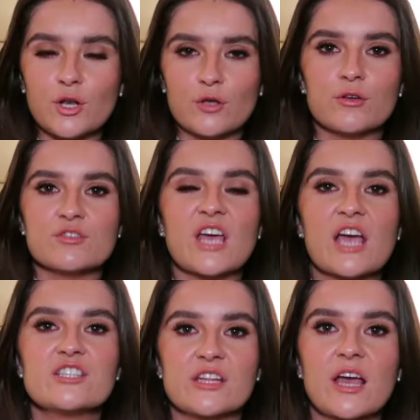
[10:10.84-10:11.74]
No, you
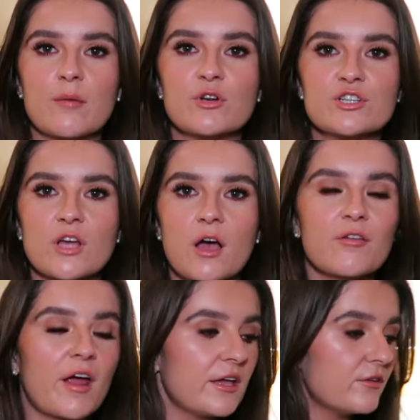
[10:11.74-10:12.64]
actually think I'm gonna start
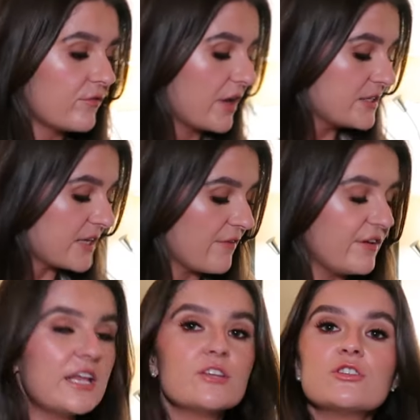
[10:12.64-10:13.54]
crying, right? I've
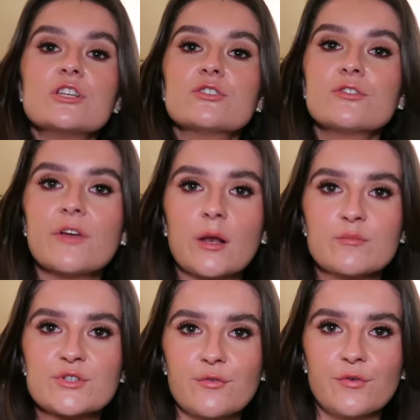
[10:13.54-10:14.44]
literally just
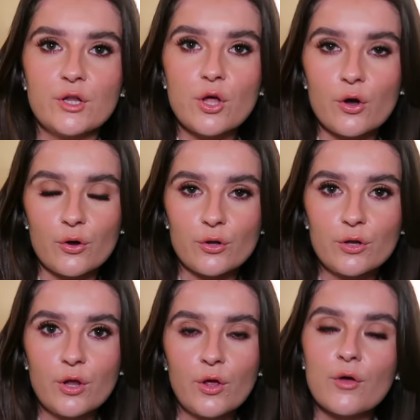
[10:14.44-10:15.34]
filmed a full
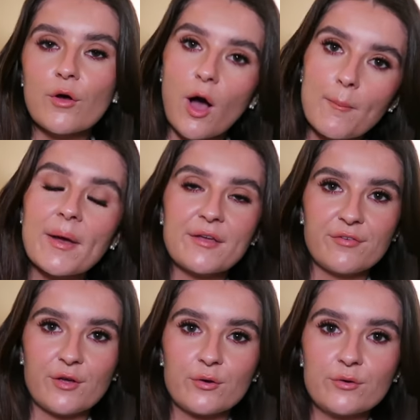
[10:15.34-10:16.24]
haul on my
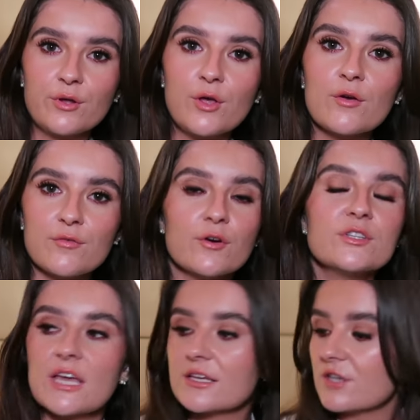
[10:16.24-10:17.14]
phone for
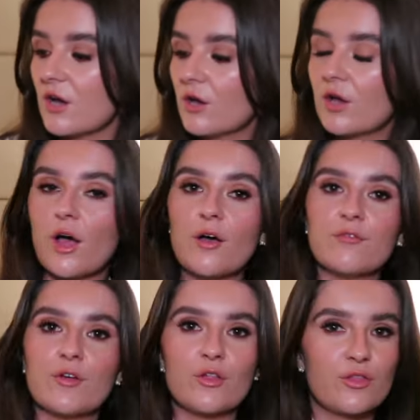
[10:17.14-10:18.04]
TikTok
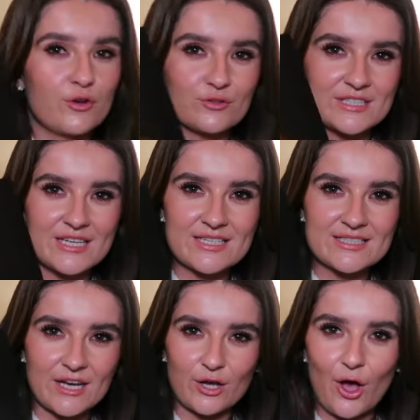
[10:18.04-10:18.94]
of the goodies
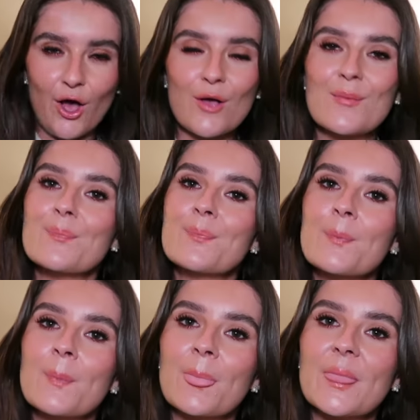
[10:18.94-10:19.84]
that I got.
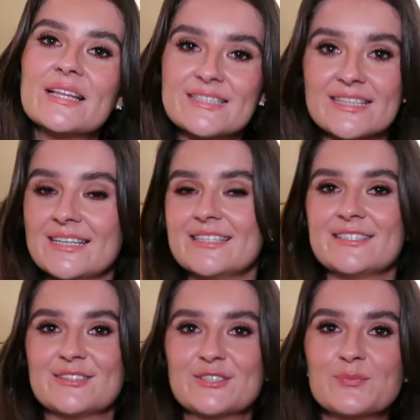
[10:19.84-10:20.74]
It's
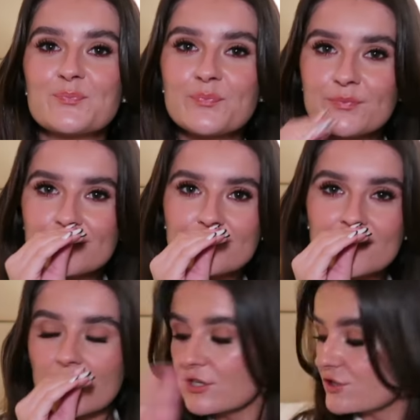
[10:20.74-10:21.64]
deleted.
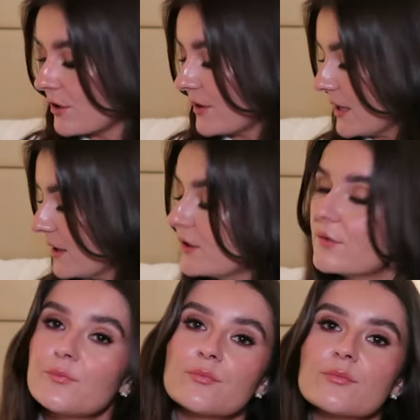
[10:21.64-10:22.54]
Sorry,
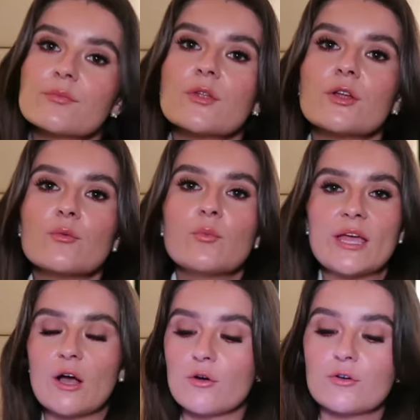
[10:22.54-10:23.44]

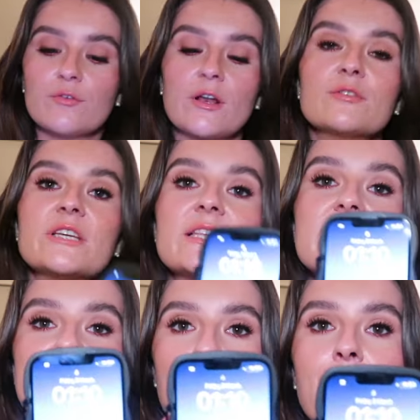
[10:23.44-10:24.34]
we are gonna fall out.
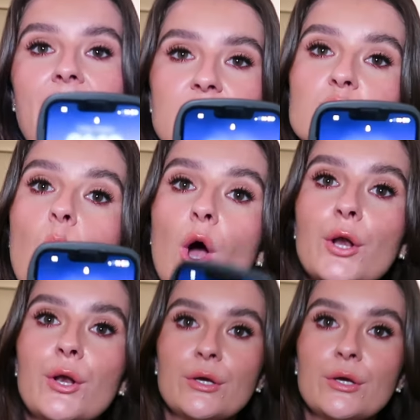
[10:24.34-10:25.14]
It's 1:10.